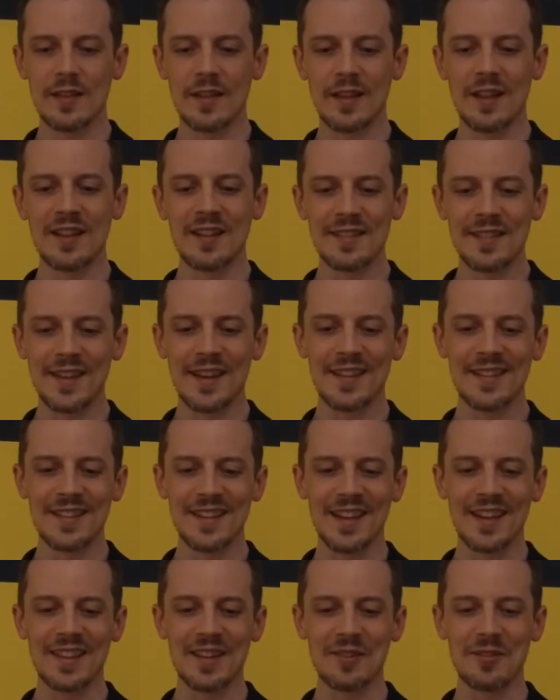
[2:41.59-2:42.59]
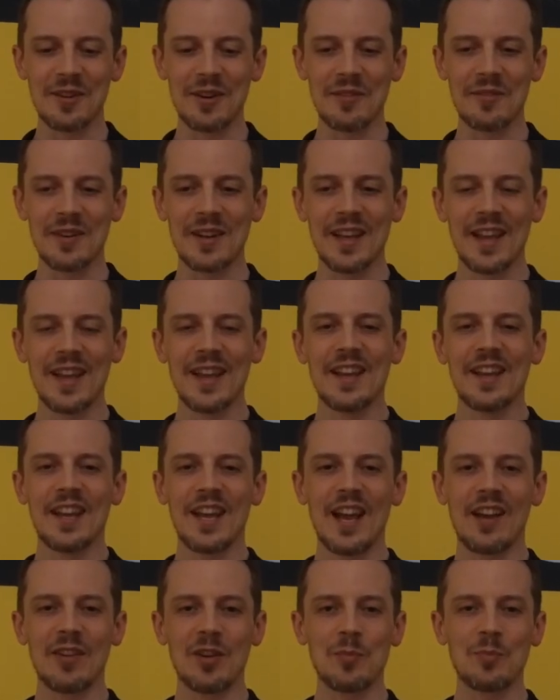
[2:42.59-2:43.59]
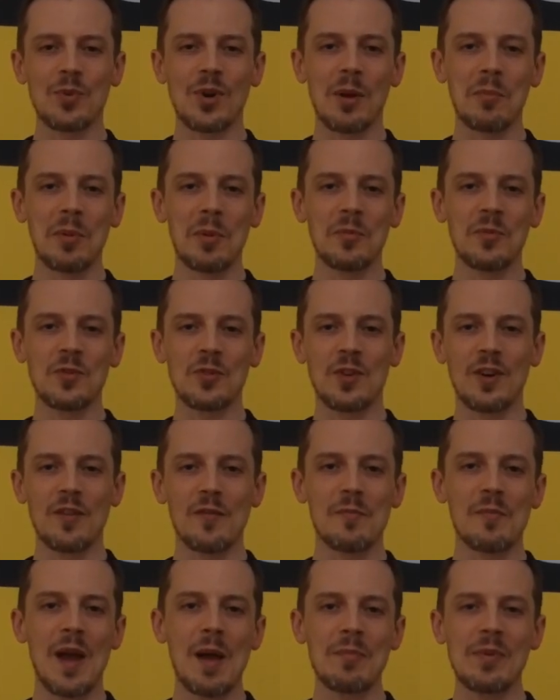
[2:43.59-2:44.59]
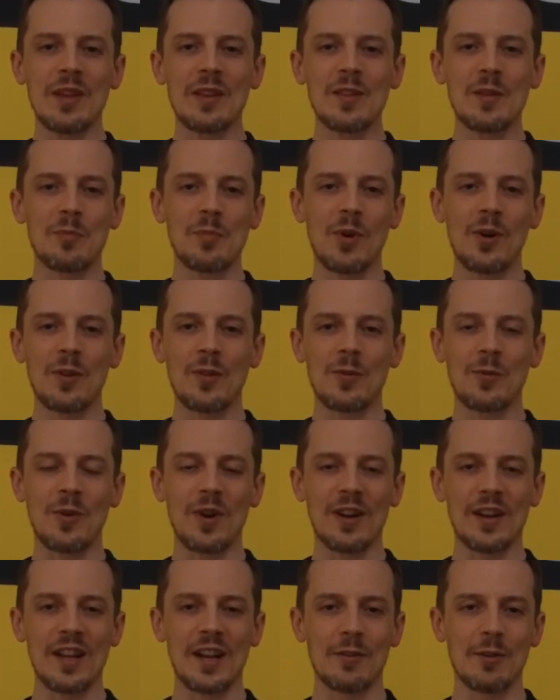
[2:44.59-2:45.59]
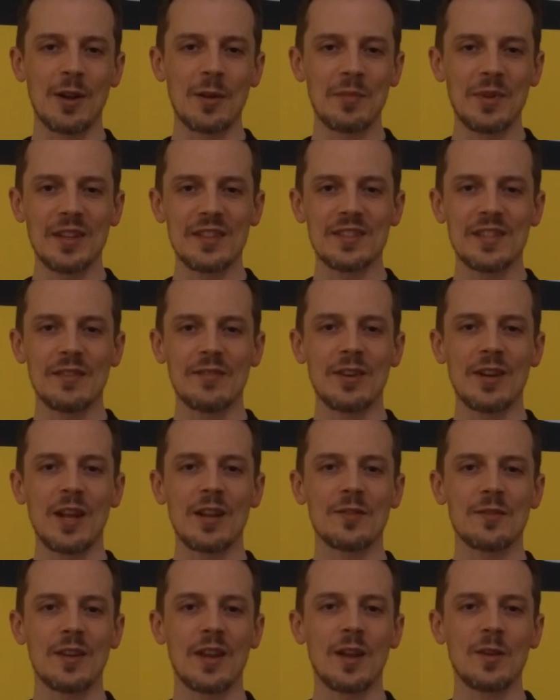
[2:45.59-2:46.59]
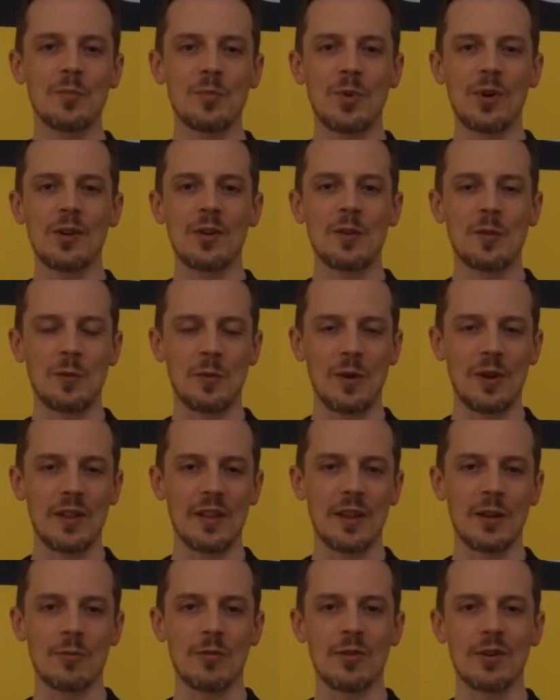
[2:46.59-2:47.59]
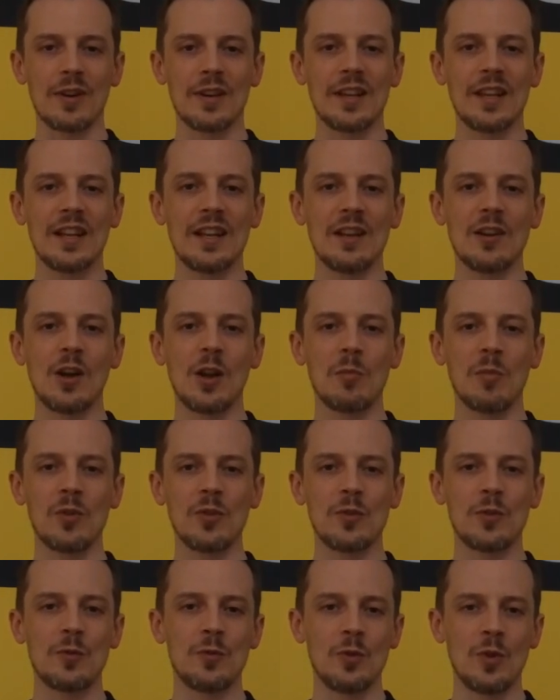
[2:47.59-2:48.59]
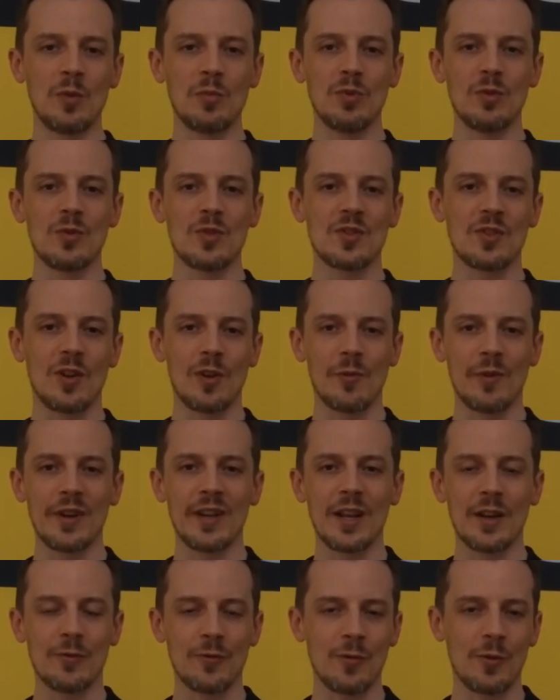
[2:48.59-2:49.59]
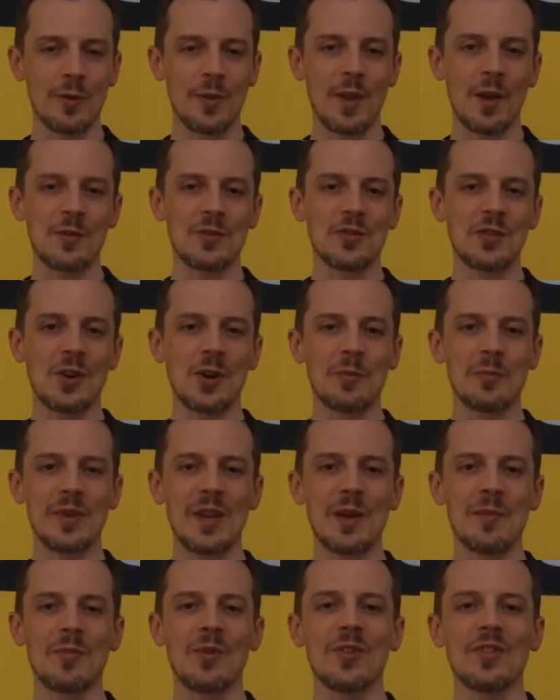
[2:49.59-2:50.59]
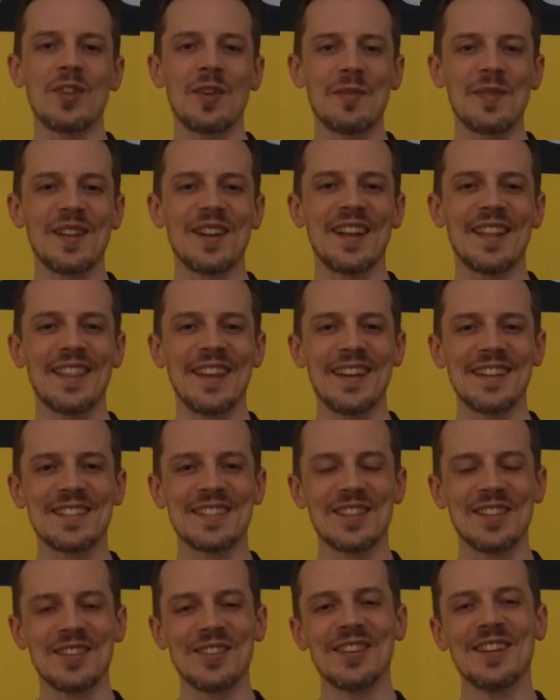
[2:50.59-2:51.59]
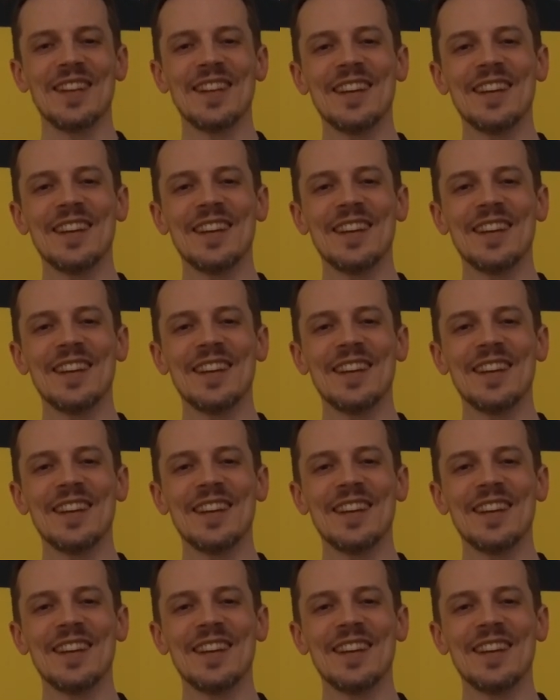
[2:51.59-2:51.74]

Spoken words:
that they were even having problems sort of mapping the part throttle area, because even at part throttle they were getting almost full boost already at 4,000 RPM or something like that. So